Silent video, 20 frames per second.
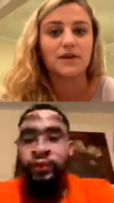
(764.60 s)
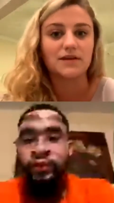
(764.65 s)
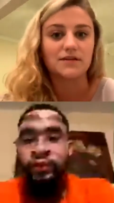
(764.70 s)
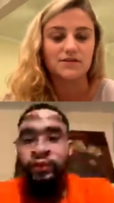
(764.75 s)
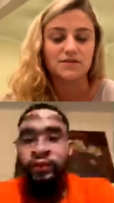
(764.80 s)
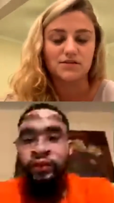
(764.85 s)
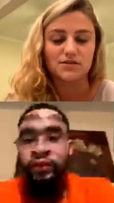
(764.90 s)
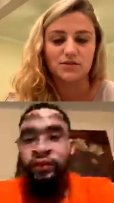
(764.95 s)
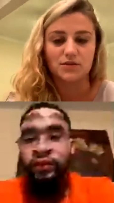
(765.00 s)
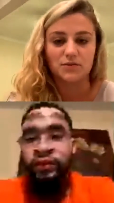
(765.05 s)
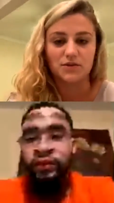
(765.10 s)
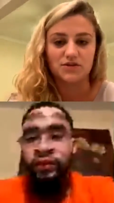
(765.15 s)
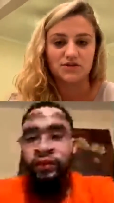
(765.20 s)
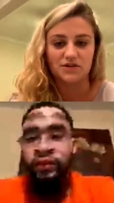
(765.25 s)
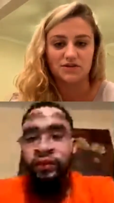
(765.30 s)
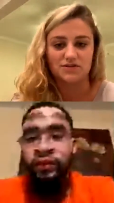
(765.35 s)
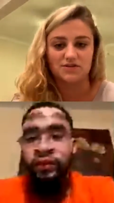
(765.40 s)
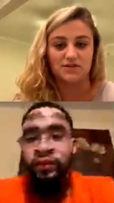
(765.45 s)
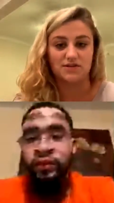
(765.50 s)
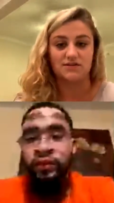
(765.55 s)
Speaker 1: there's so much
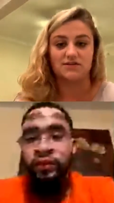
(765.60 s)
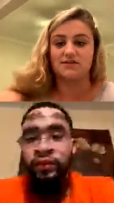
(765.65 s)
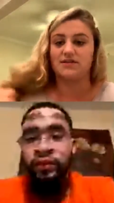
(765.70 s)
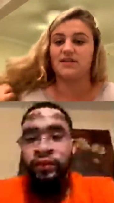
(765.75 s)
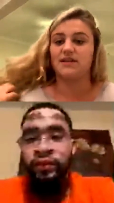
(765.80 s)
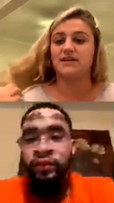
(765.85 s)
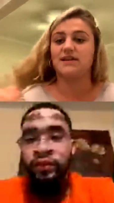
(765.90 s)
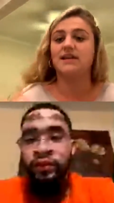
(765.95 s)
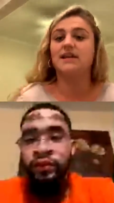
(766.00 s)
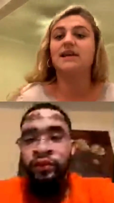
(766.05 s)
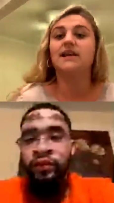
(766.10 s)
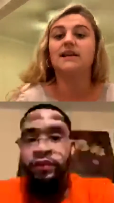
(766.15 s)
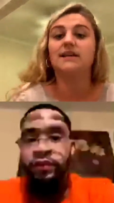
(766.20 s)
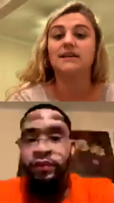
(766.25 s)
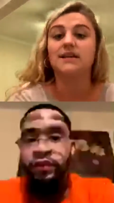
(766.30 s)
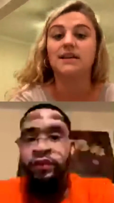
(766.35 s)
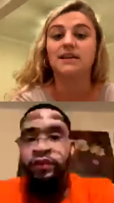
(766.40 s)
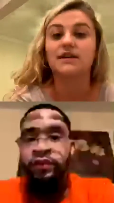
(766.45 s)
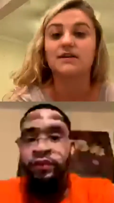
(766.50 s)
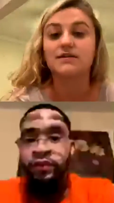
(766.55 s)
uncertainty and
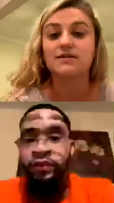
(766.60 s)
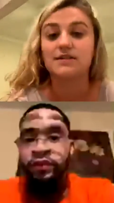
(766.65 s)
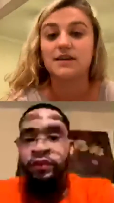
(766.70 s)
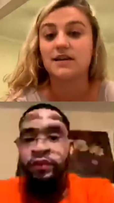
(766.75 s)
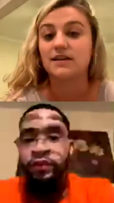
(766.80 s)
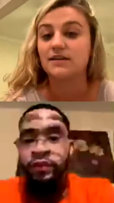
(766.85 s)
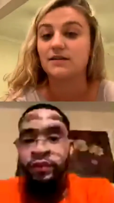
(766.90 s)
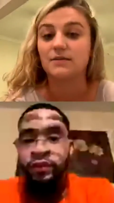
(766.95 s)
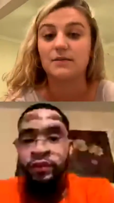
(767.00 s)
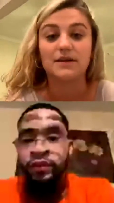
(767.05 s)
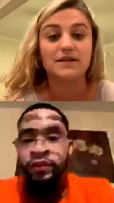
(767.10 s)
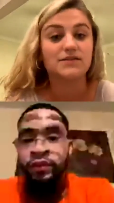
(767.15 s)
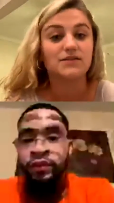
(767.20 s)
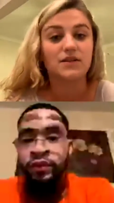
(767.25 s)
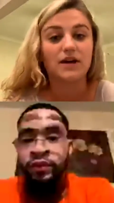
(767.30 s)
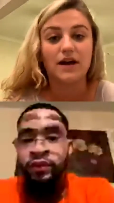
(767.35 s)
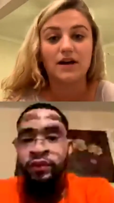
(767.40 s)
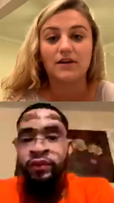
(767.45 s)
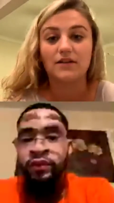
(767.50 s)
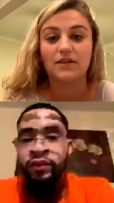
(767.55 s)
like you said the mental
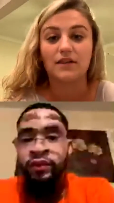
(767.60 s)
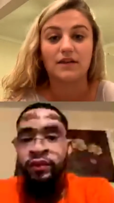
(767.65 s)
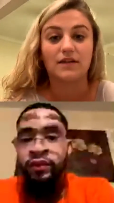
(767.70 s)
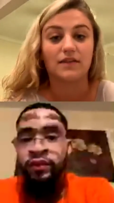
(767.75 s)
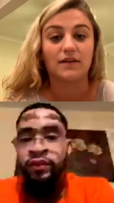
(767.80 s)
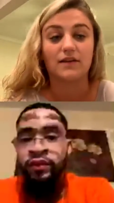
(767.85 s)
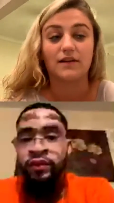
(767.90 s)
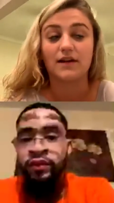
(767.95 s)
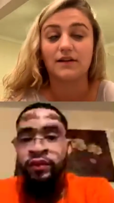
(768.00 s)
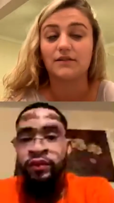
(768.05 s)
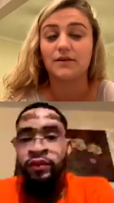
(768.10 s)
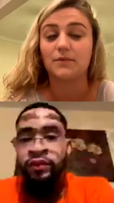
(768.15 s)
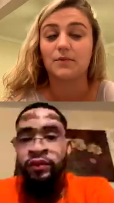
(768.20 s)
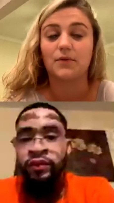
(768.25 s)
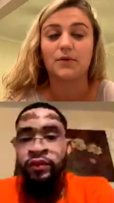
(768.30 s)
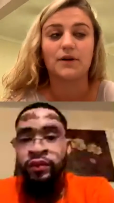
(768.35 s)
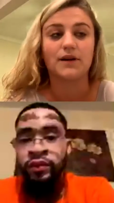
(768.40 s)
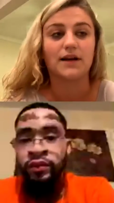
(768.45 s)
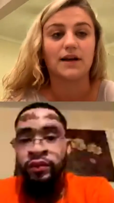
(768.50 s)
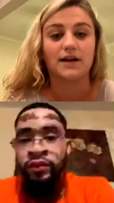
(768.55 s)
health like they're not
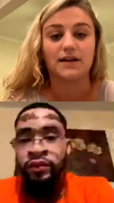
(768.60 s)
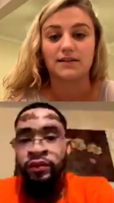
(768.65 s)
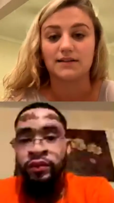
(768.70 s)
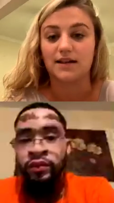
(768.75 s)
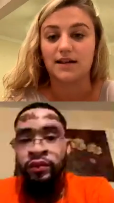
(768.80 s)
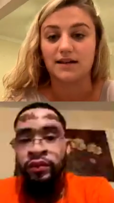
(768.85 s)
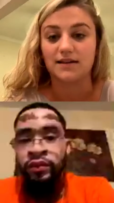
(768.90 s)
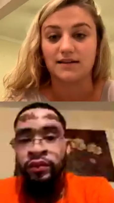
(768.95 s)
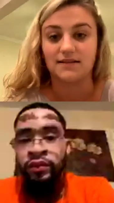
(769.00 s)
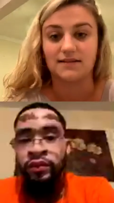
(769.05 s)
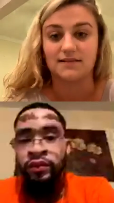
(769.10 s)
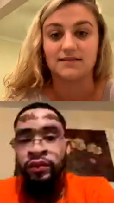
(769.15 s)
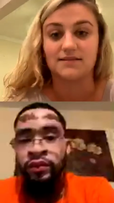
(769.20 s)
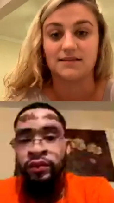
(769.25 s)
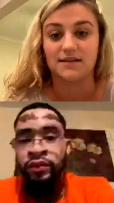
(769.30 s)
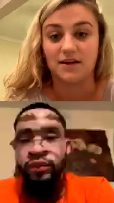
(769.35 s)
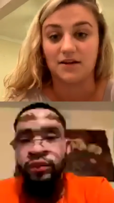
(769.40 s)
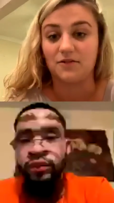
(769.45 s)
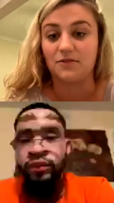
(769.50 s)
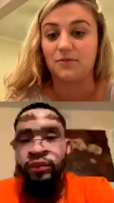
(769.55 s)
reporting on a lot of this
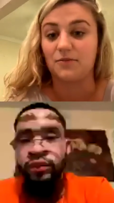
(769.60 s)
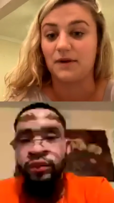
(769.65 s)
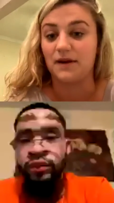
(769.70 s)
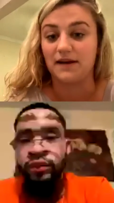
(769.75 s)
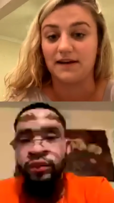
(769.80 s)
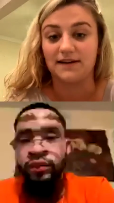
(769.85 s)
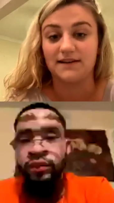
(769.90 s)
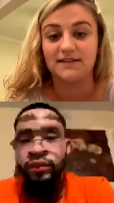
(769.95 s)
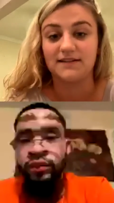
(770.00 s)
stuff but